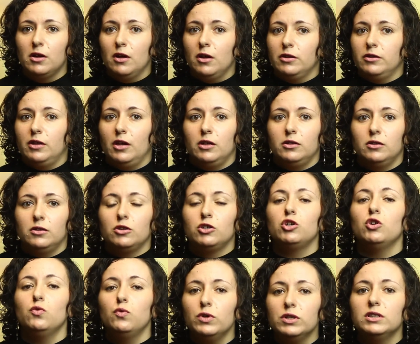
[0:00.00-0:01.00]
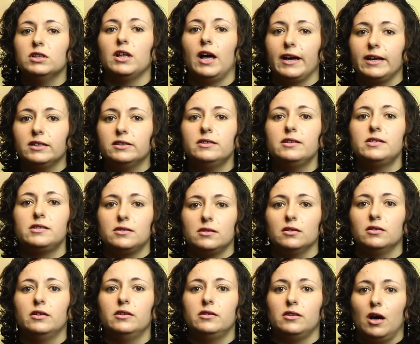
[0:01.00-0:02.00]
then you will likely still
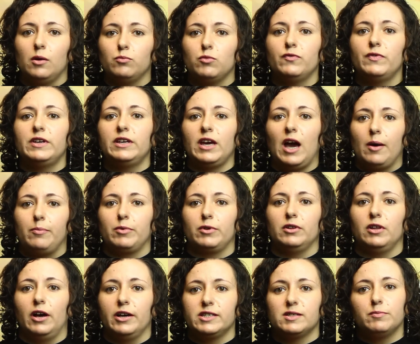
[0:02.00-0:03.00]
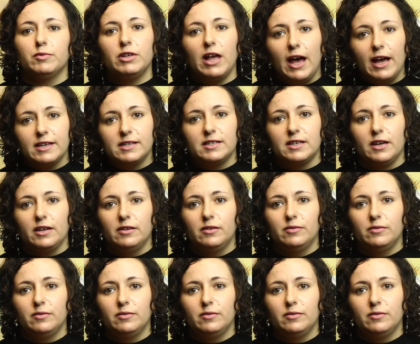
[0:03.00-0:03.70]
end up with a capitalizable asset.